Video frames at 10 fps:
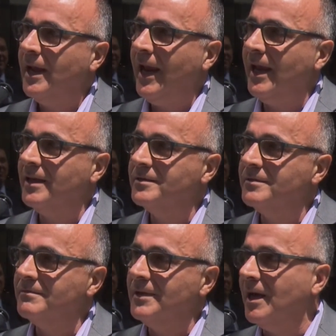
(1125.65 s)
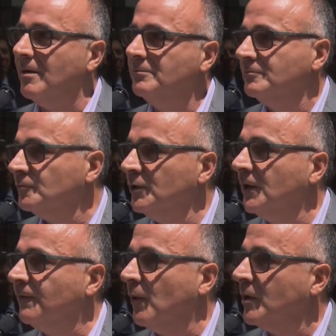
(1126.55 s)
and now we
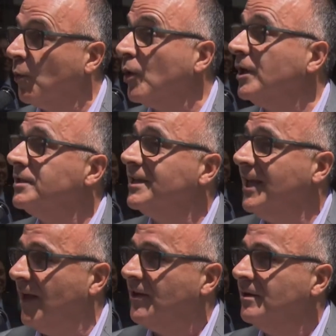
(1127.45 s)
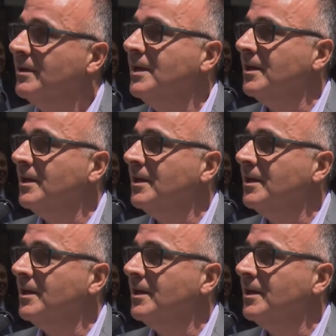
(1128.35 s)
look forward to working together,